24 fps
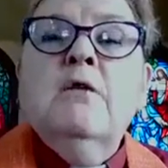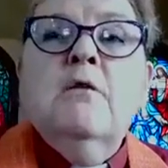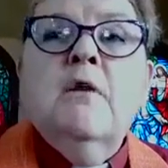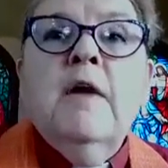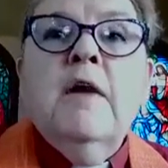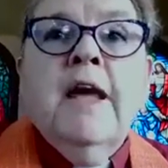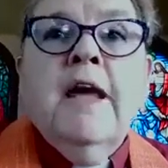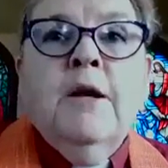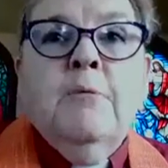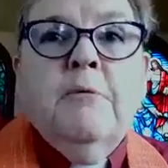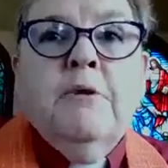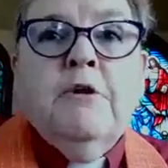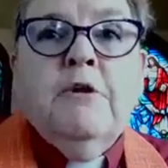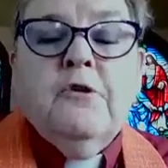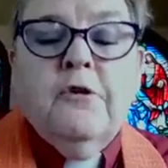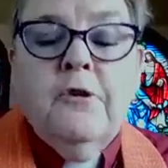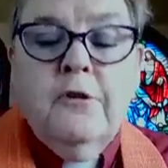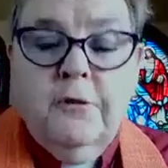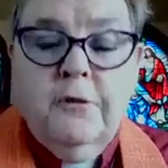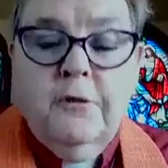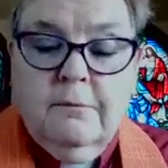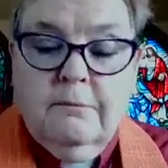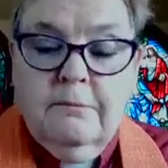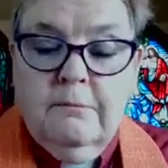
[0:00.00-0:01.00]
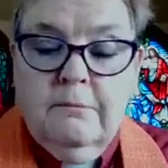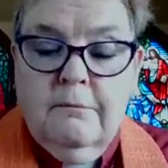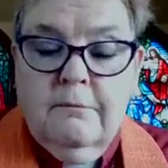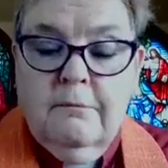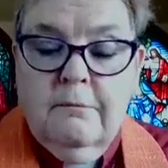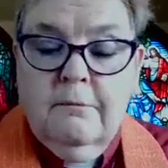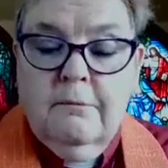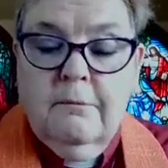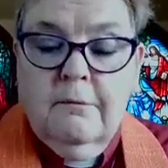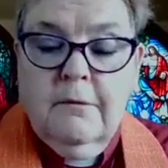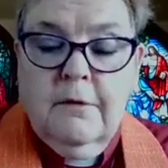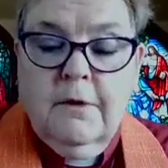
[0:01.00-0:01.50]
unanimous.
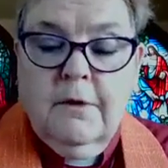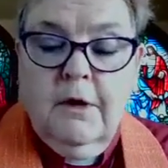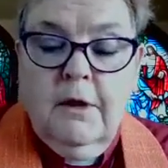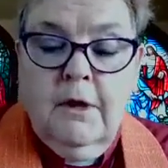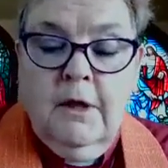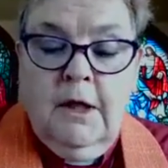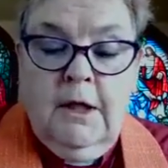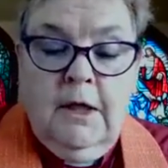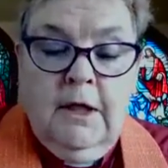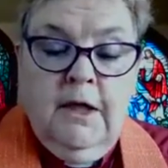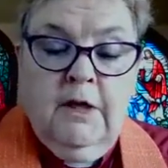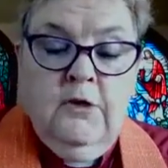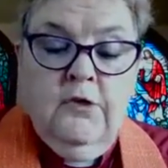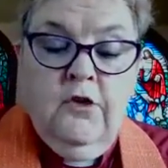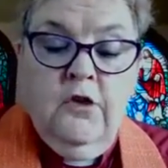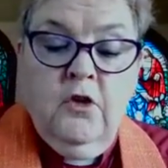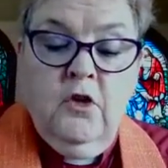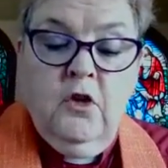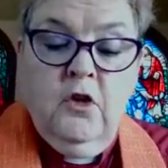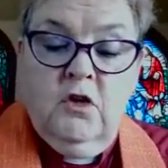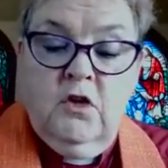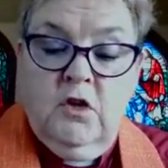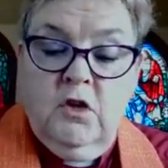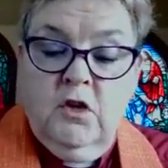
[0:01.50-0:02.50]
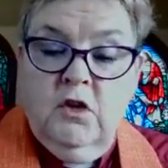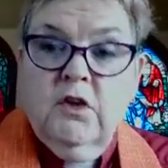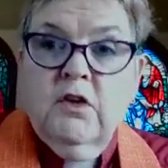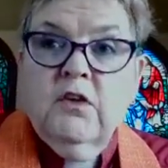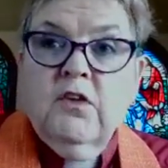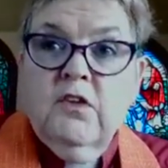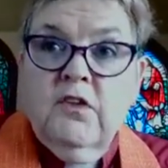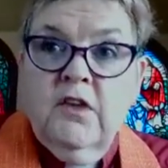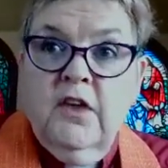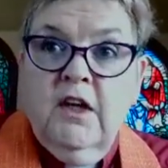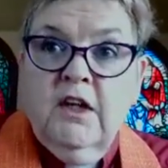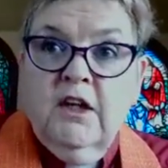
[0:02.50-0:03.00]
And that's a good
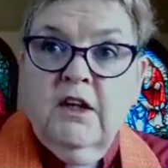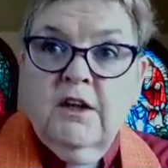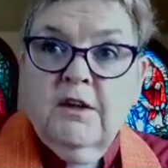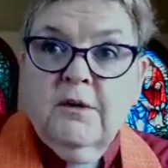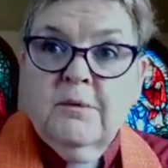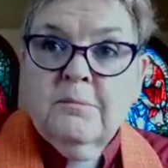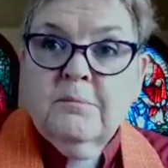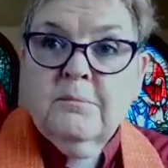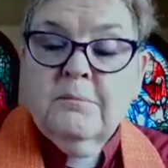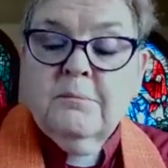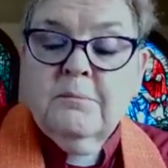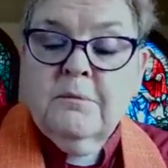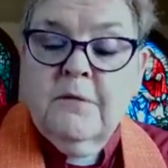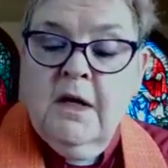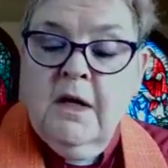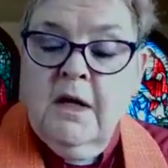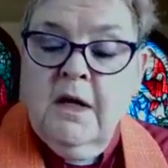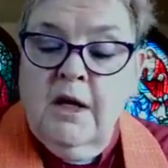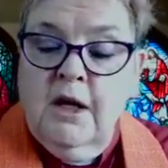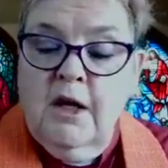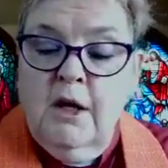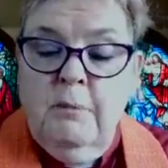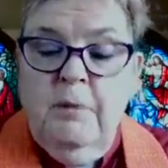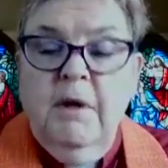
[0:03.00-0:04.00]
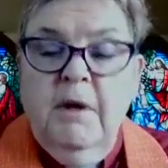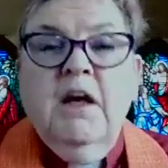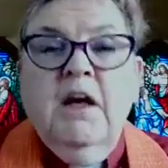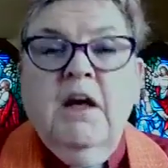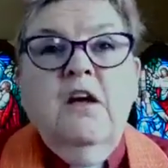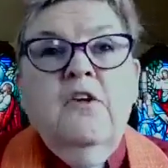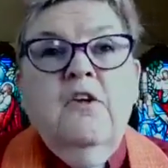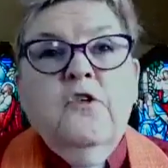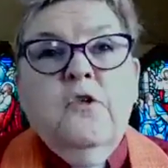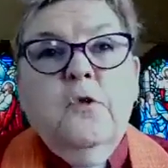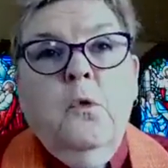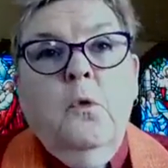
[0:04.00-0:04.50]
thing.
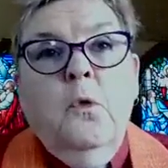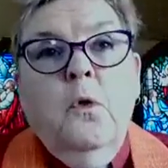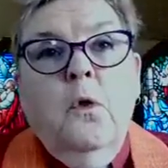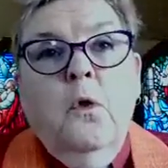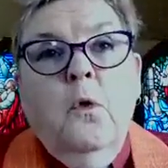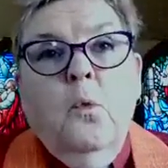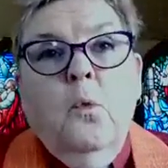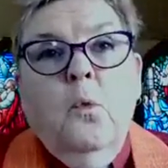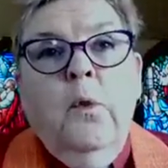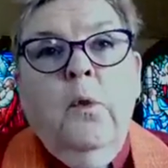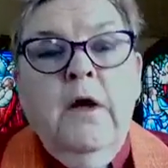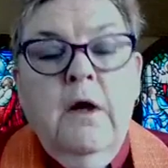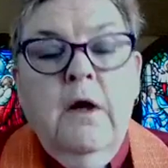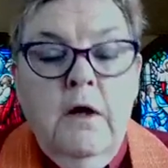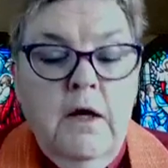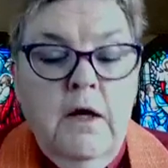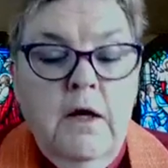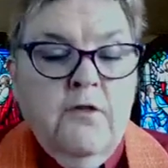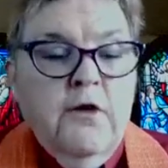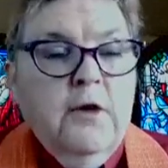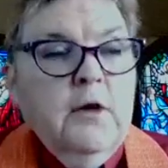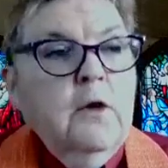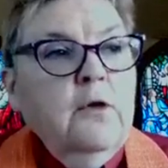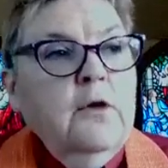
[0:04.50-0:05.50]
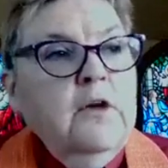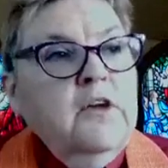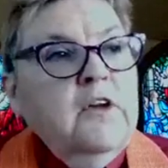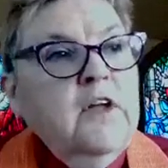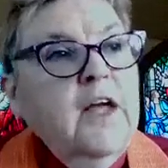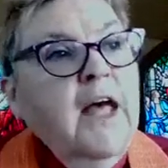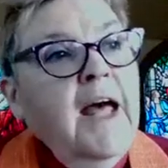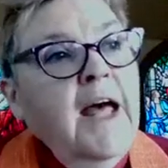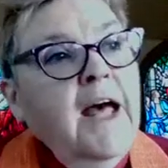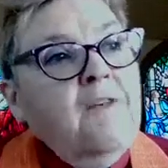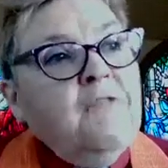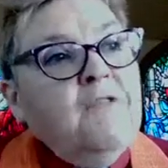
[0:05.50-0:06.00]
Because we are never going
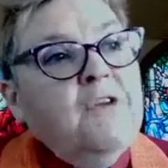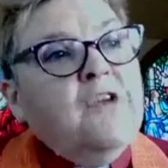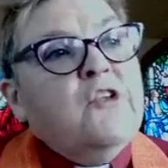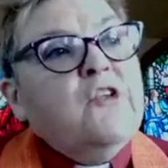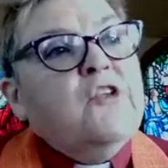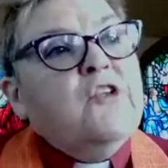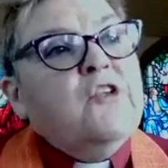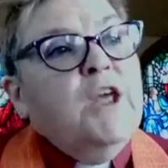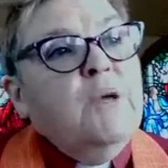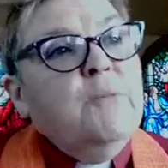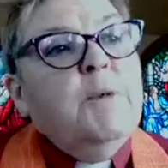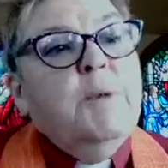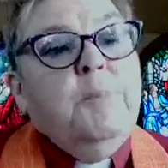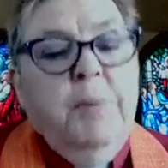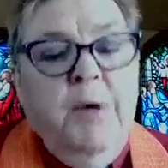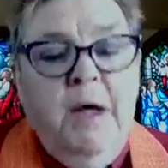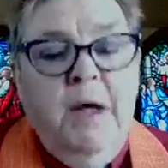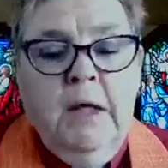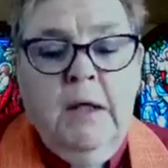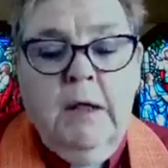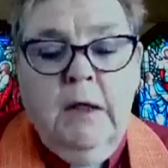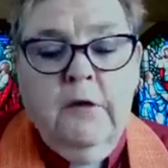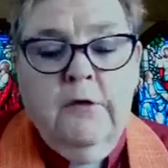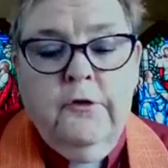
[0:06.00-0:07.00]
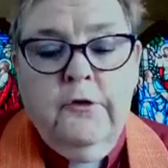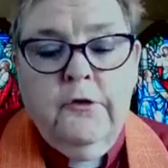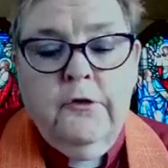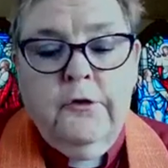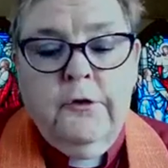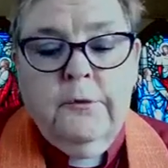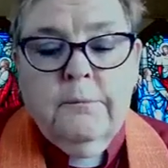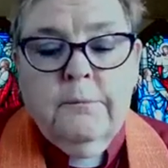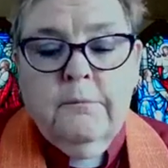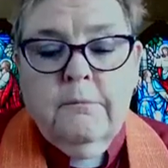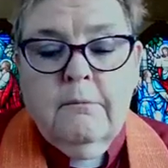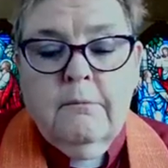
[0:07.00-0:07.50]
to have the same
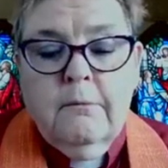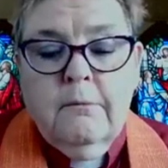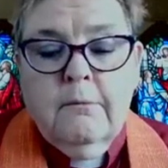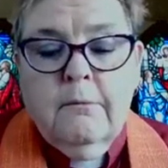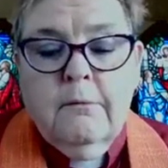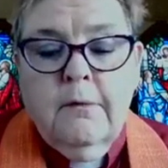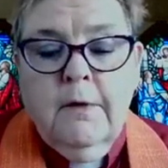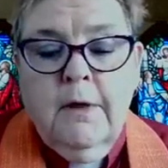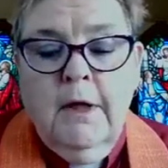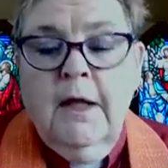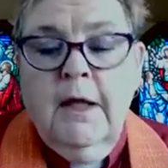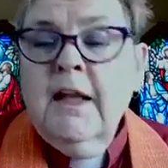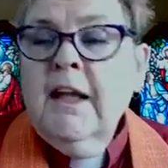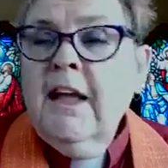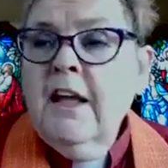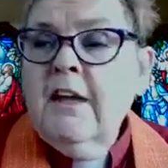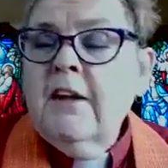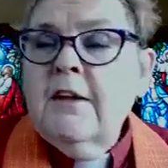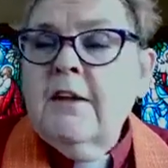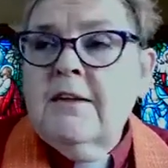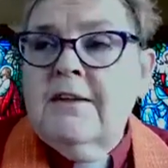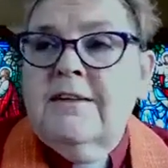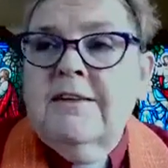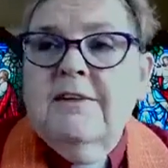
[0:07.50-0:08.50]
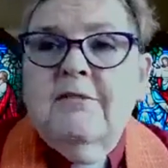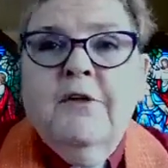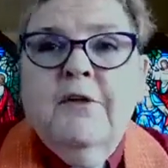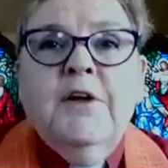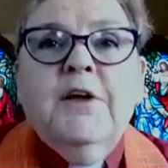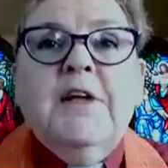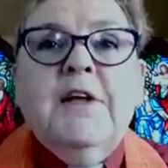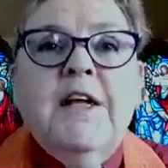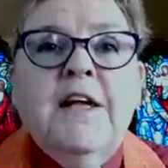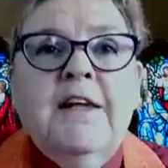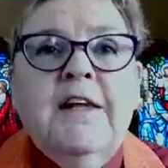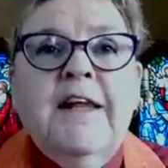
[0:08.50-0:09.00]
opinions. And
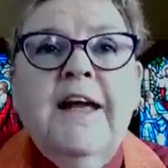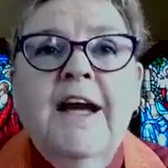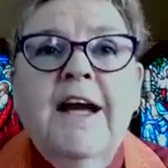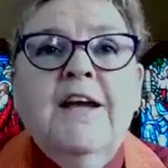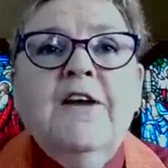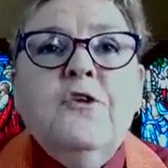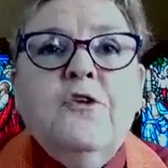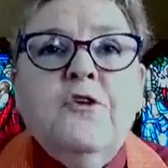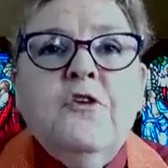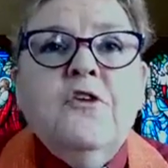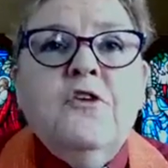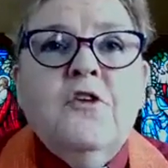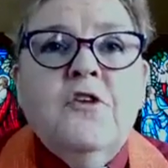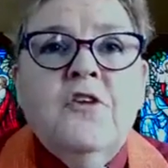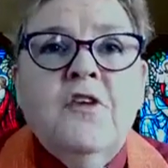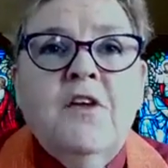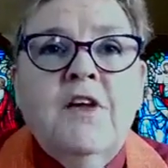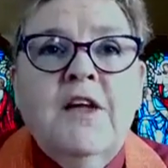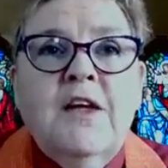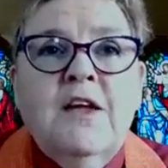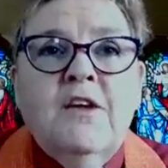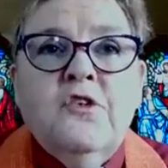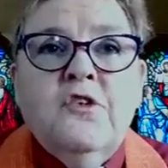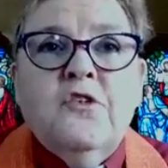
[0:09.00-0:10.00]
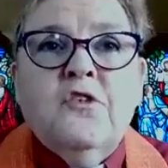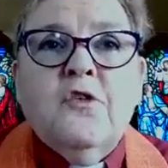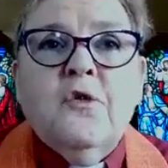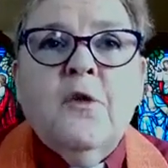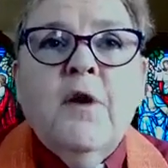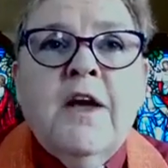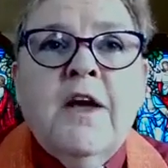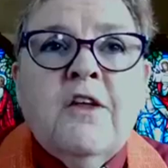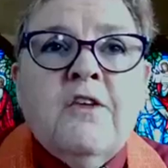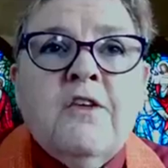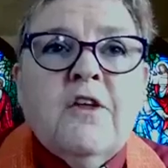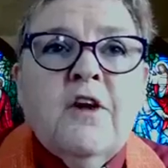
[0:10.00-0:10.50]
really, that is the
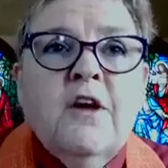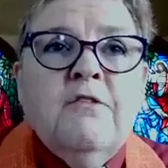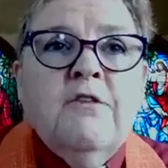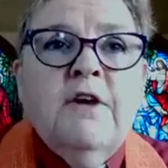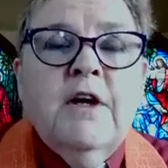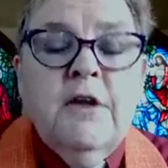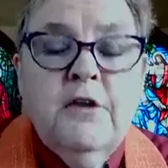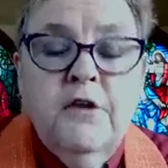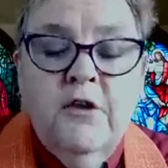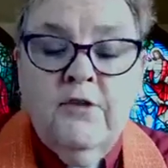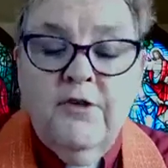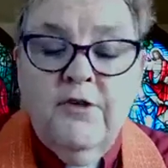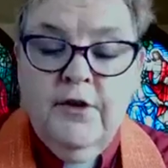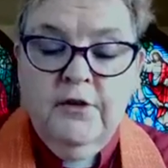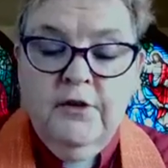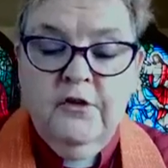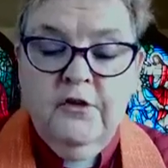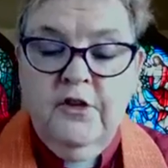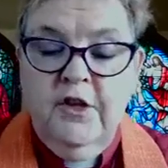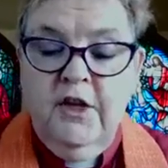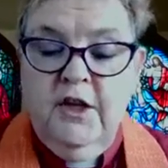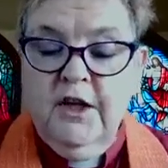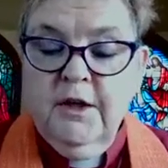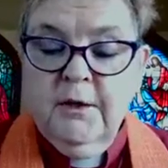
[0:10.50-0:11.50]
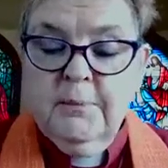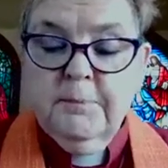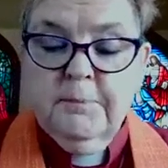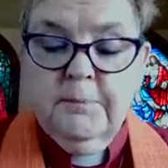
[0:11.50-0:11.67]
strength of our diversity.